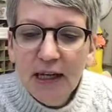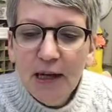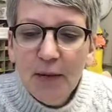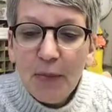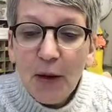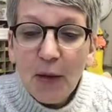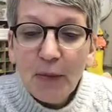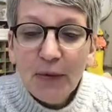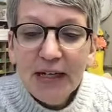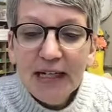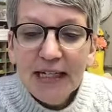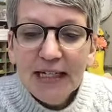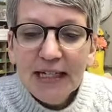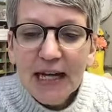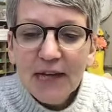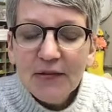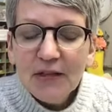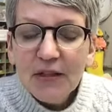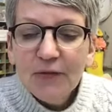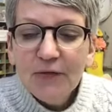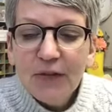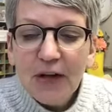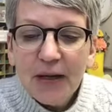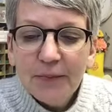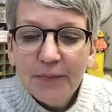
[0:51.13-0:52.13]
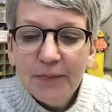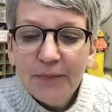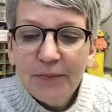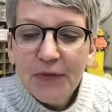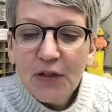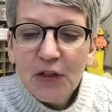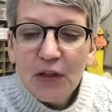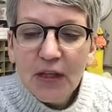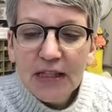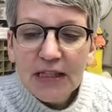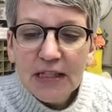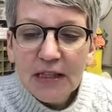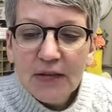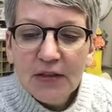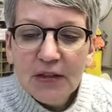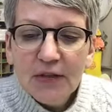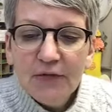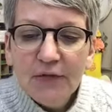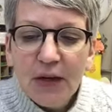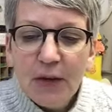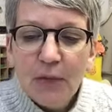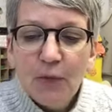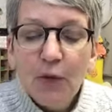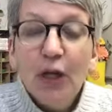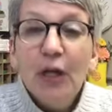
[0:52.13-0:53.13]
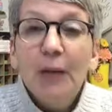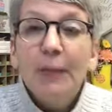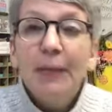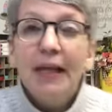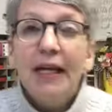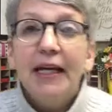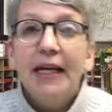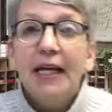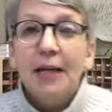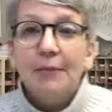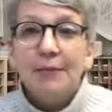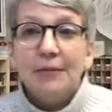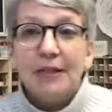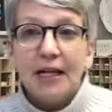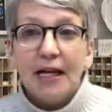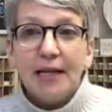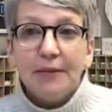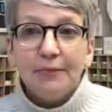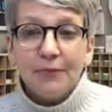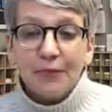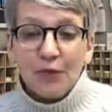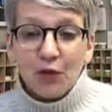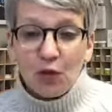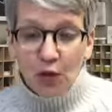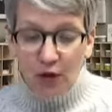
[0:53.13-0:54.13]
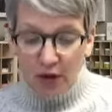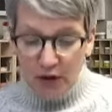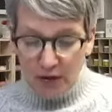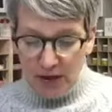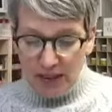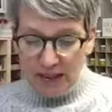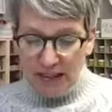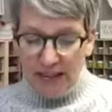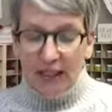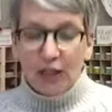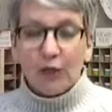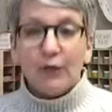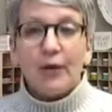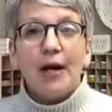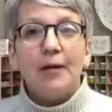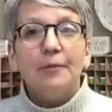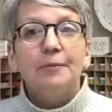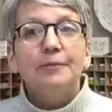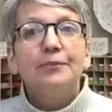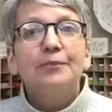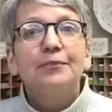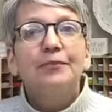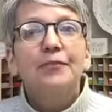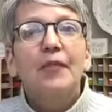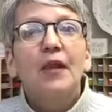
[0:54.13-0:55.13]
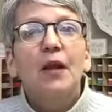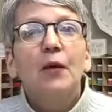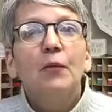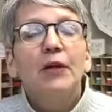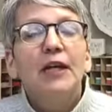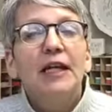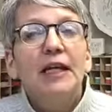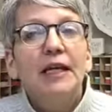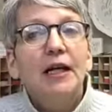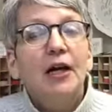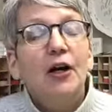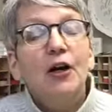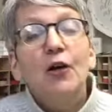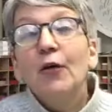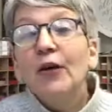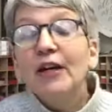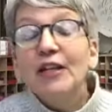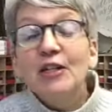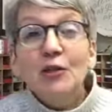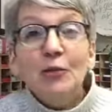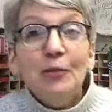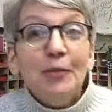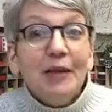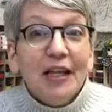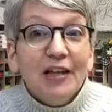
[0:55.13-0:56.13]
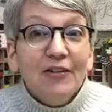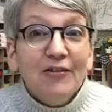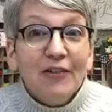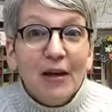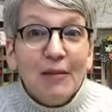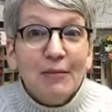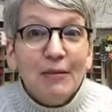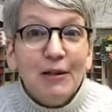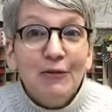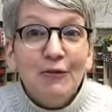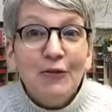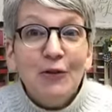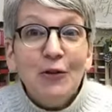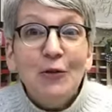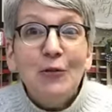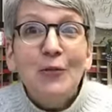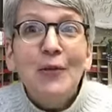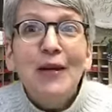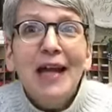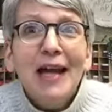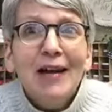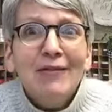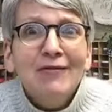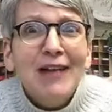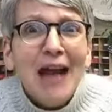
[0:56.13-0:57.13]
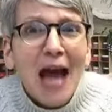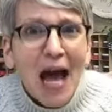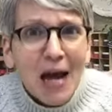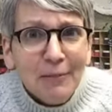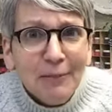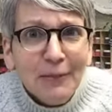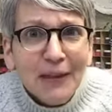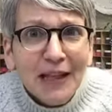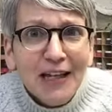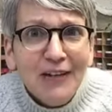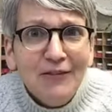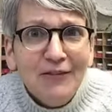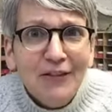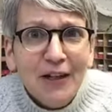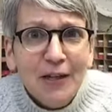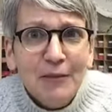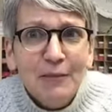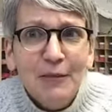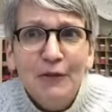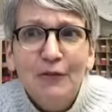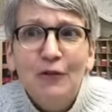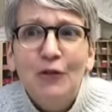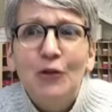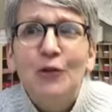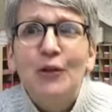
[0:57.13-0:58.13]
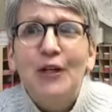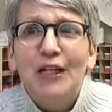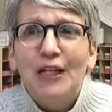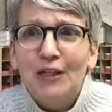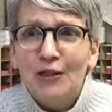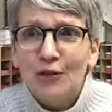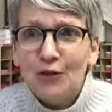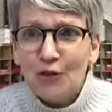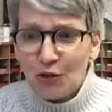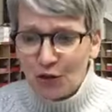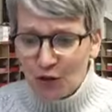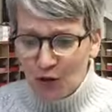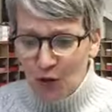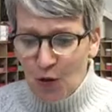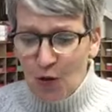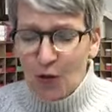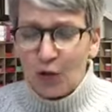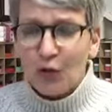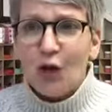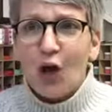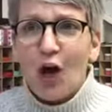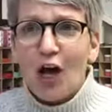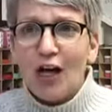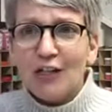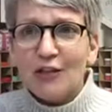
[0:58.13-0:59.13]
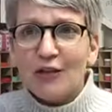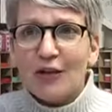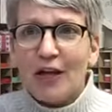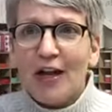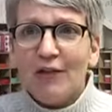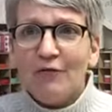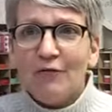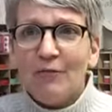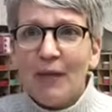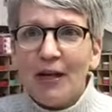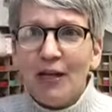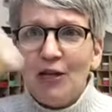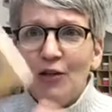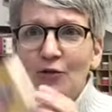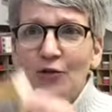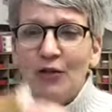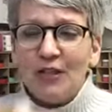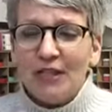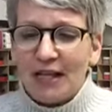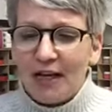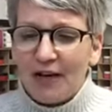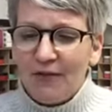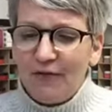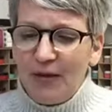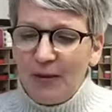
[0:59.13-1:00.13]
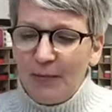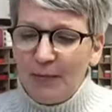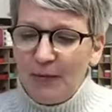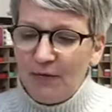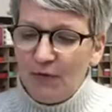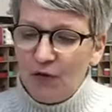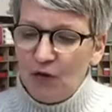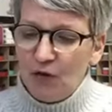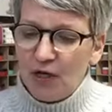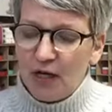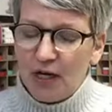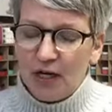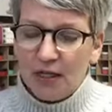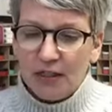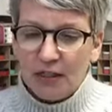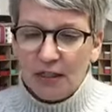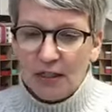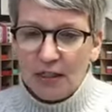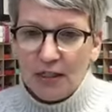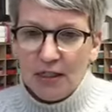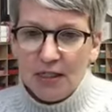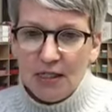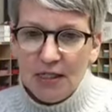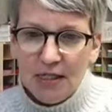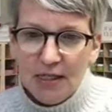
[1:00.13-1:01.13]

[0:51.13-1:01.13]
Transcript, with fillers: But we need to have some fun. So let's have some fun. We're going to play a game tonight, so you're going to want to stick around. We are going to play Family Feud. We have not played Family Feud in so long. So I have my new set of Family Feud cards.